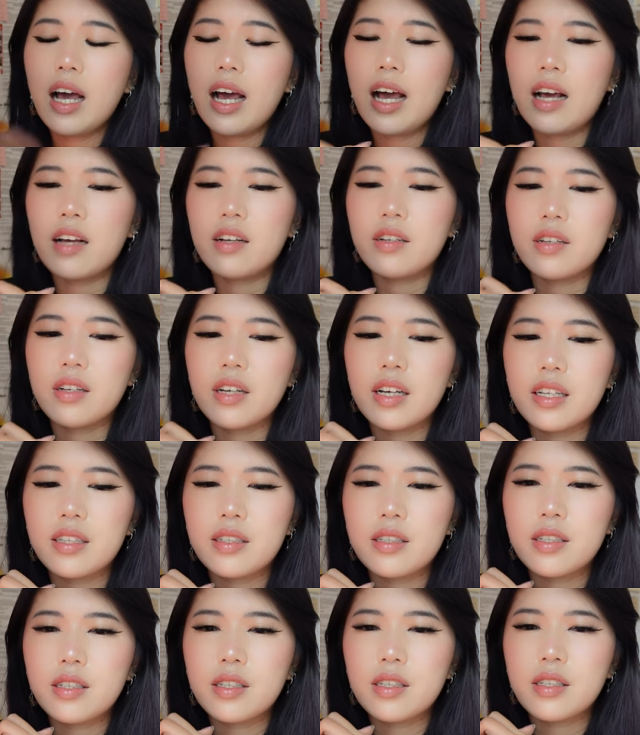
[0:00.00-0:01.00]
and
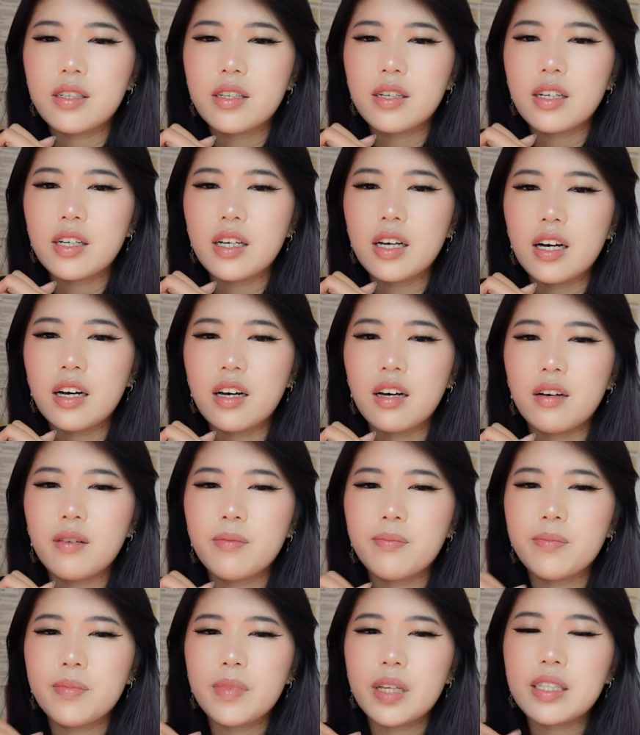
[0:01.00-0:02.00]
it's
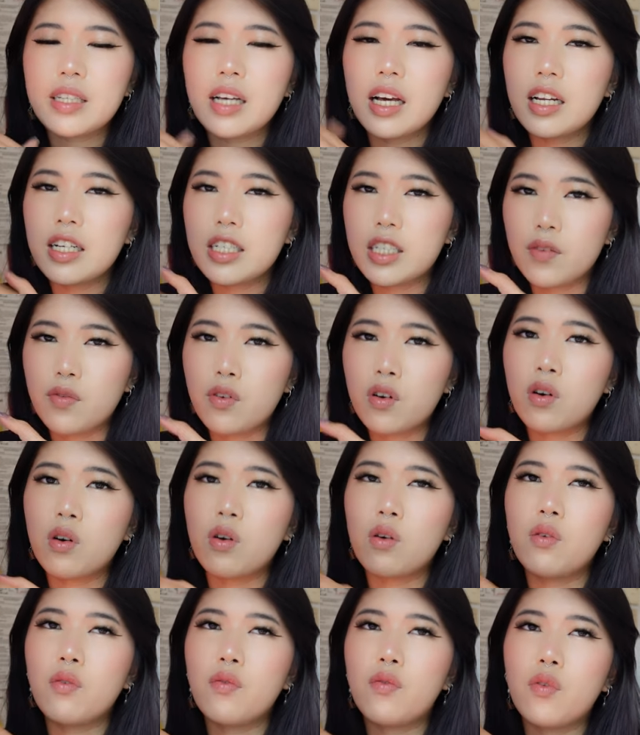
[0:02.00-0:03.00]
Um, it's kind of
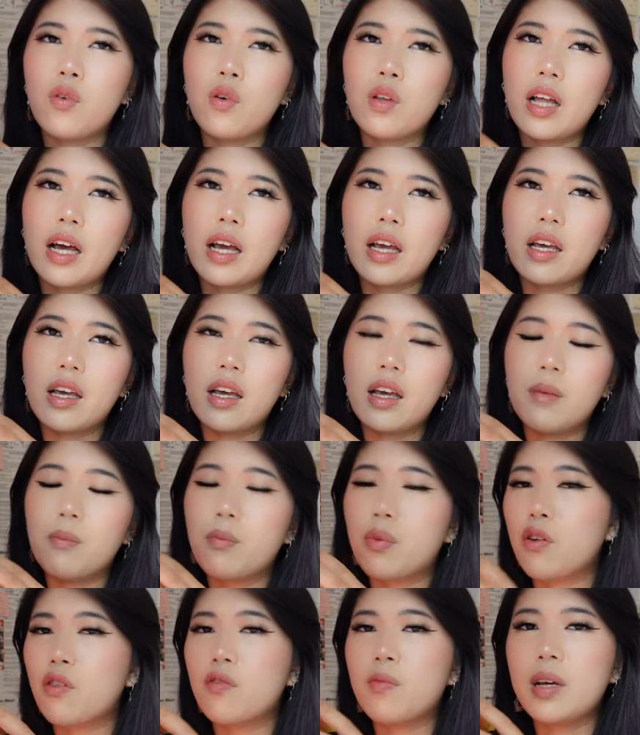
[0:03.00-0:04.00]
difficult for like
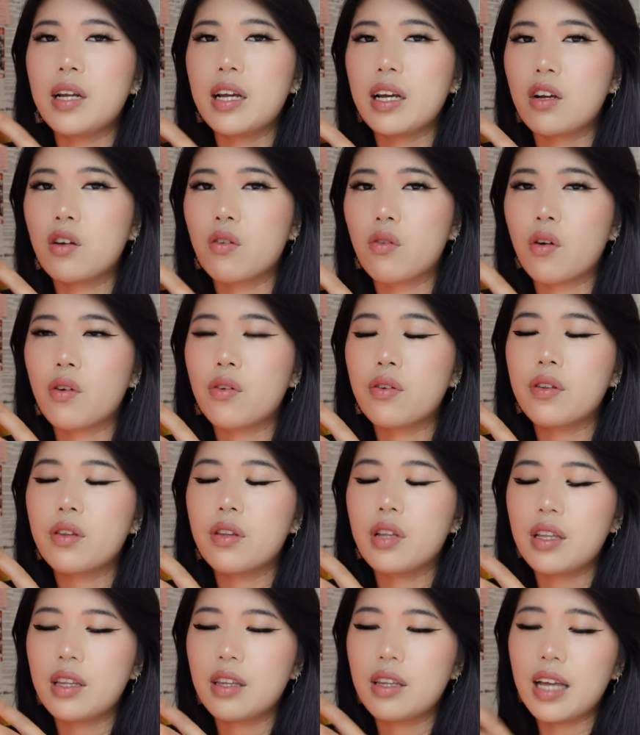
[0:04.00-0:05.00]
improvement and growth
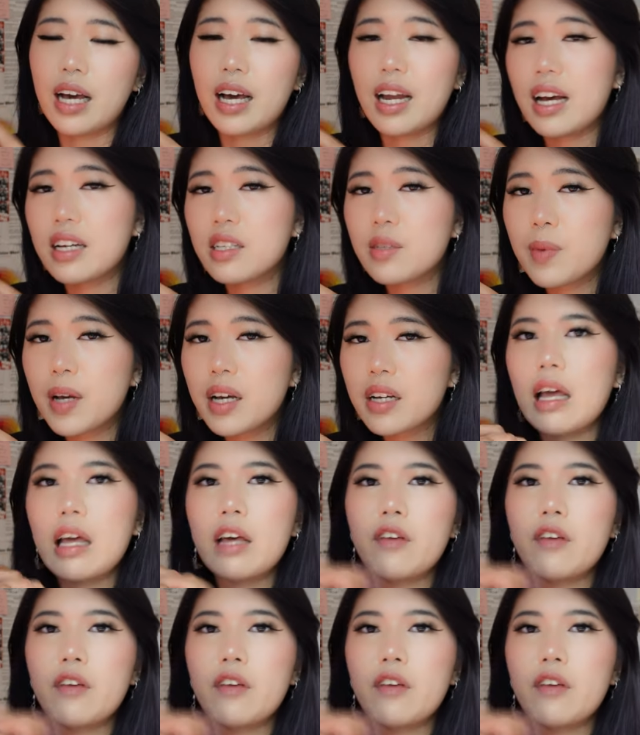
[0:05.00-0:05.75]
in that aspect.